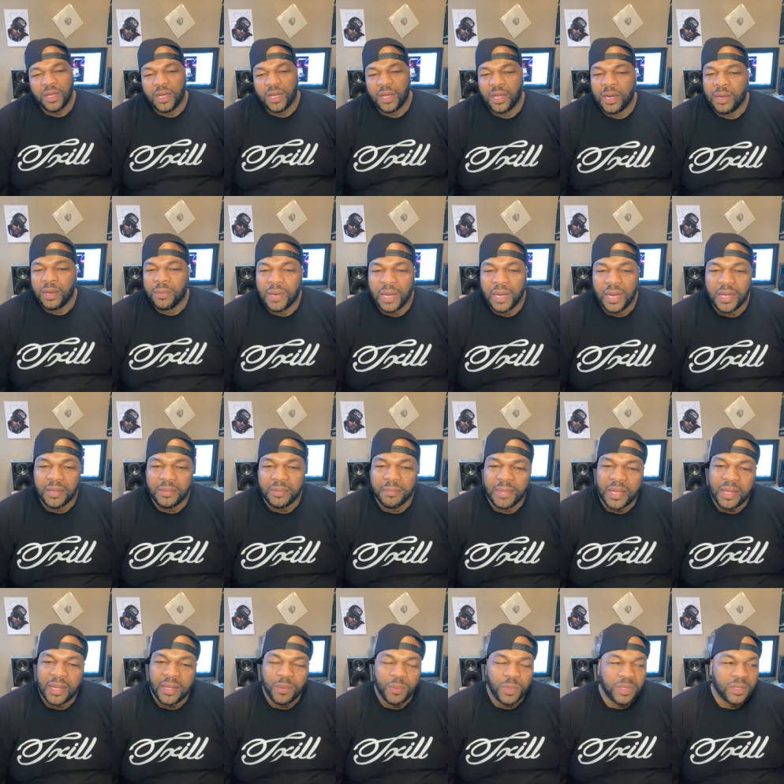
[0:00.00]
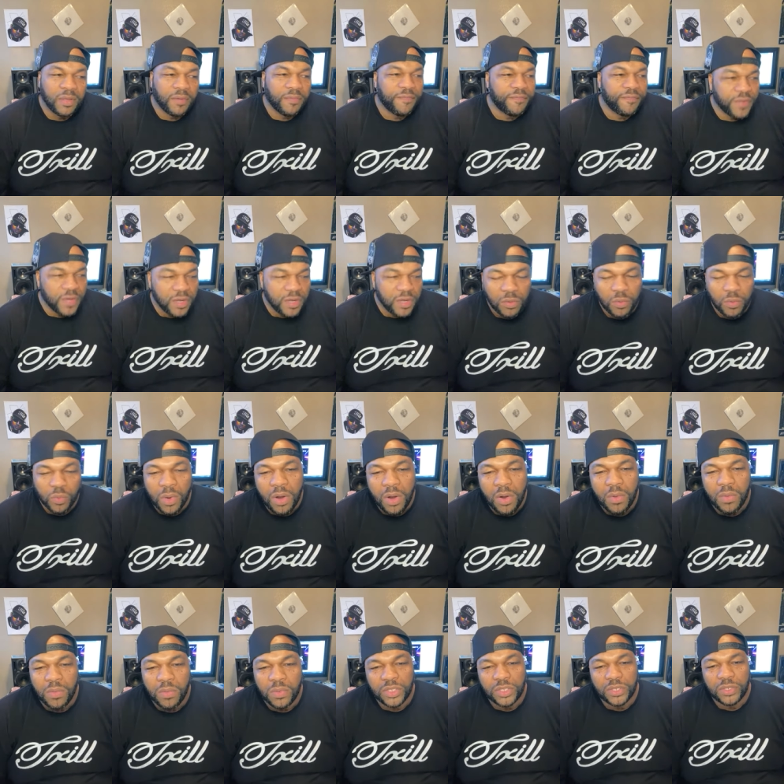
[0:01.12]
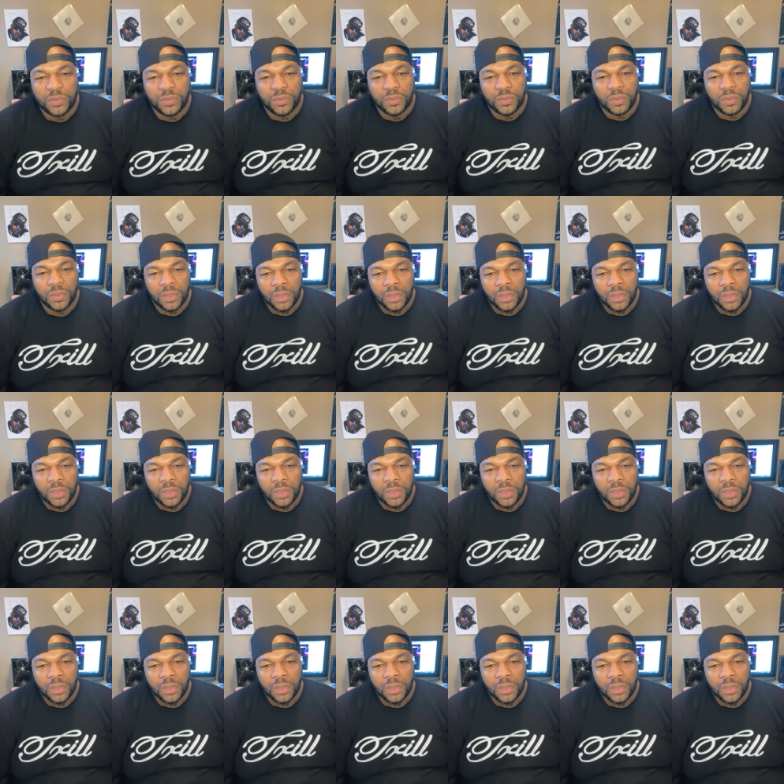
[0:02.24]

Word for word: And I'm like, man, what the fuck wrong with you?